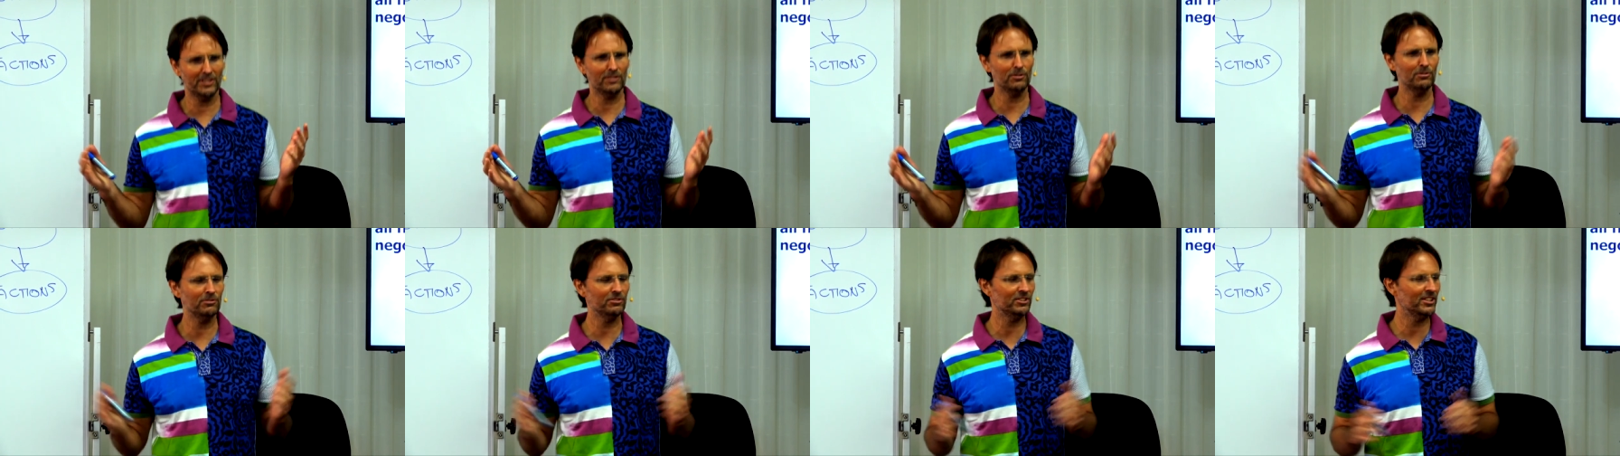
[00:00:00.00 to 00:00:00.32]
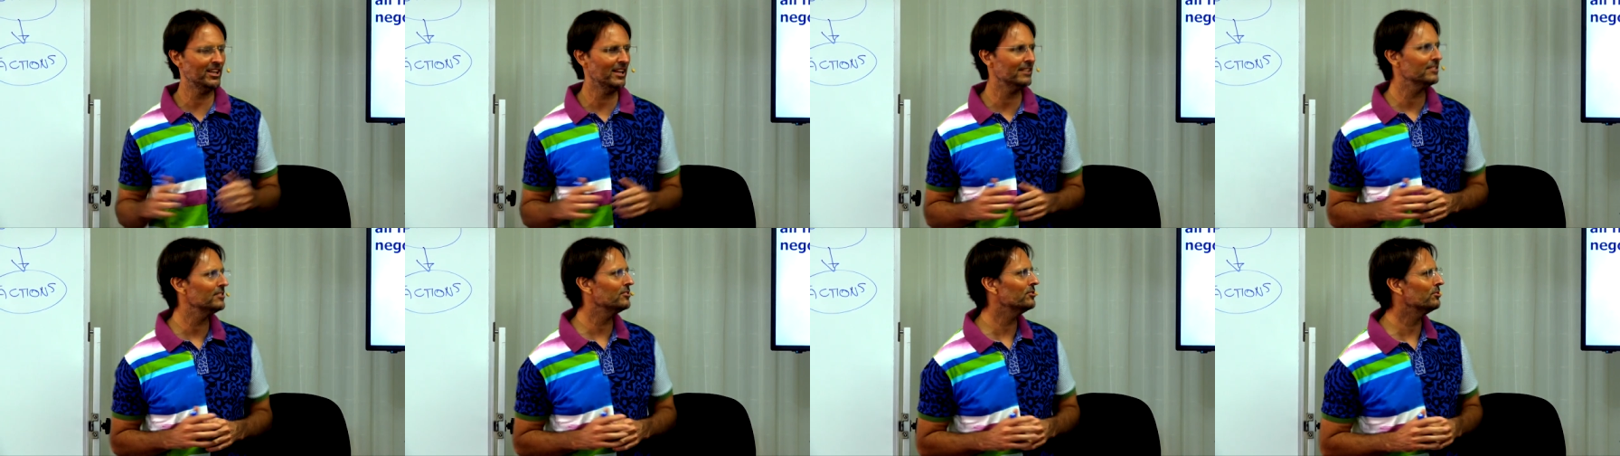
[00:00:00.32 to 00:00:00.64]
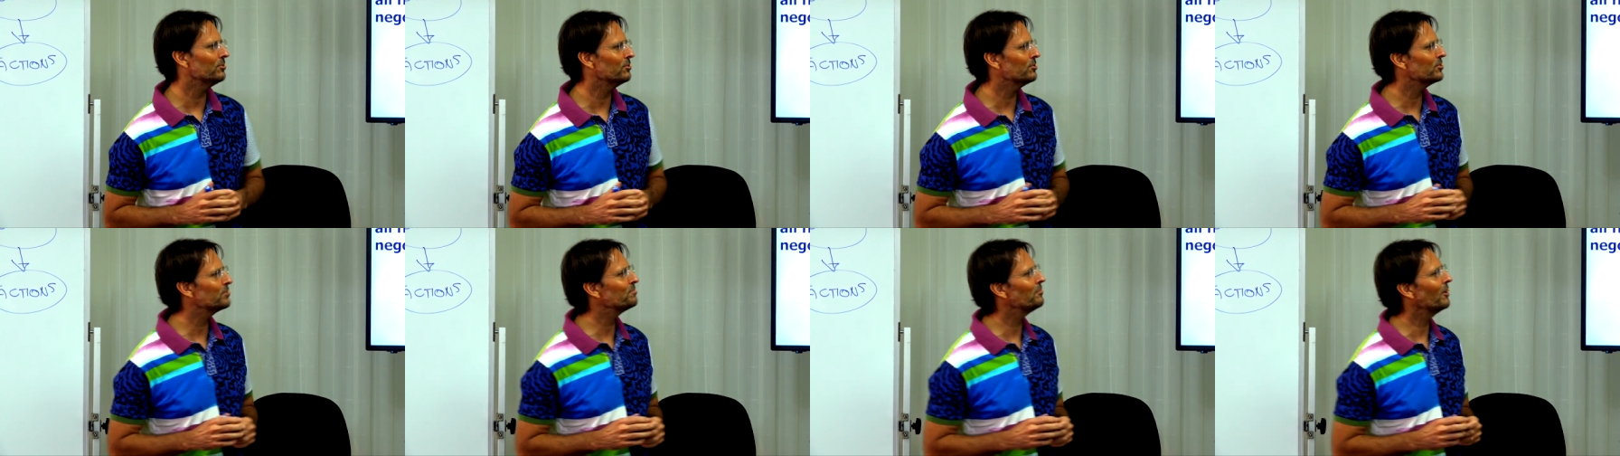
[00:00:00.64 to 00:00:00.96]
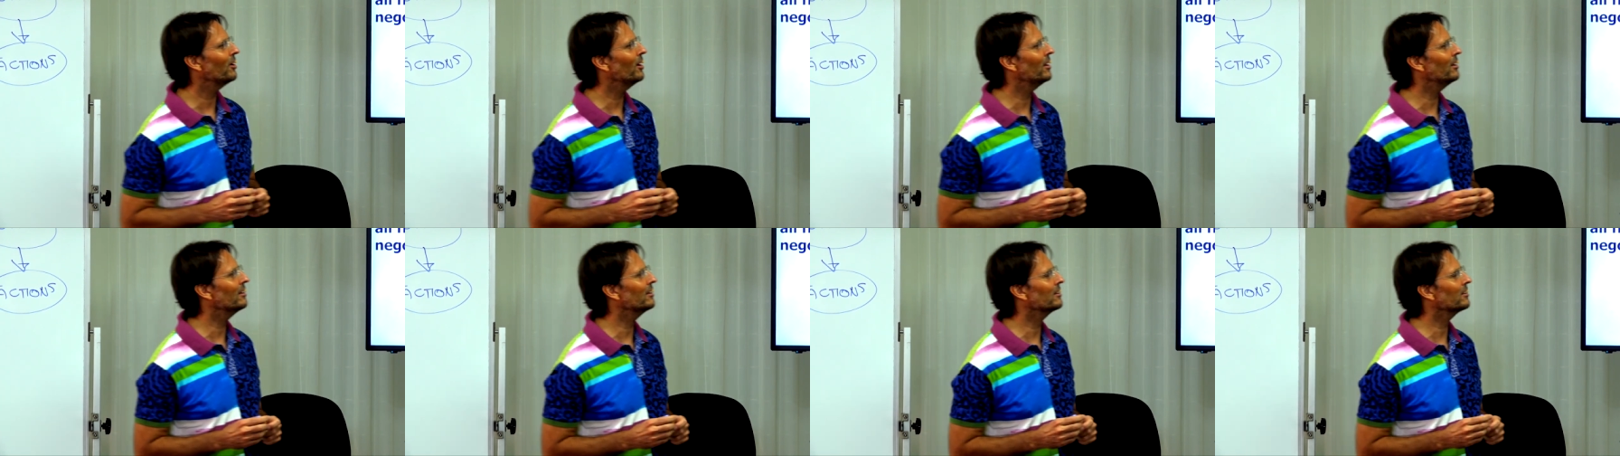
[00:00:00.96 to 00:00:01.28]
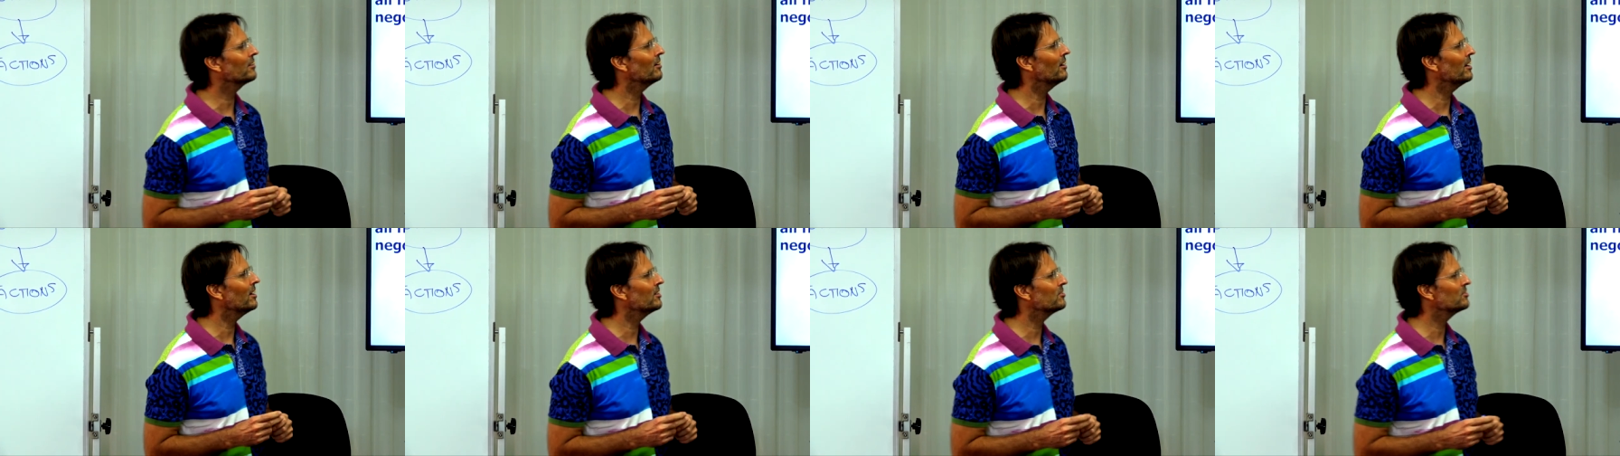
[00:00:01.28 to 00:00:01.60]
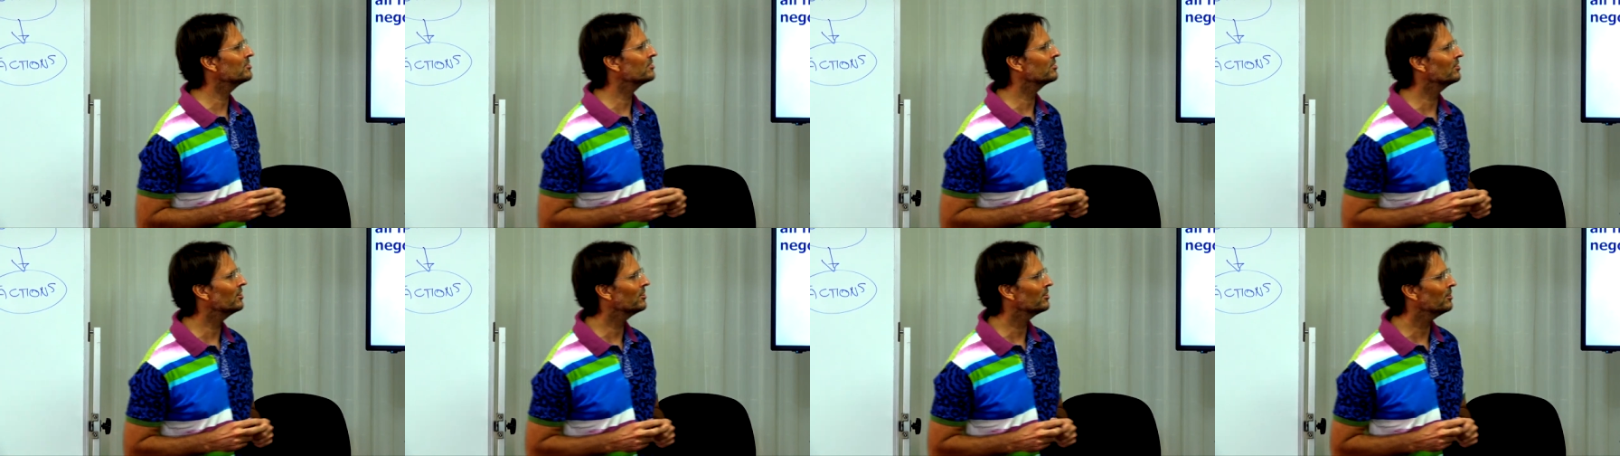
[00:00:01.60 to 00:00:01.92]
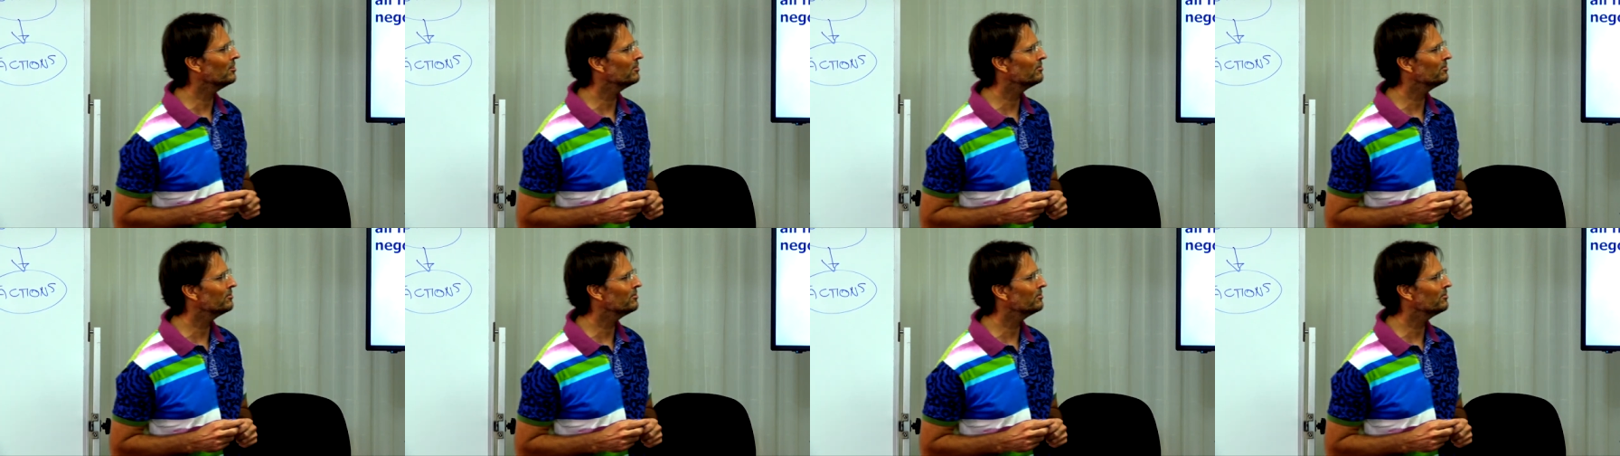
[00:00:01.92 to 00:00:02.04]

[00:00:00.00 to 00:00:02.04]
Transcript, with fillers: that all she had to do was smile at the guys and got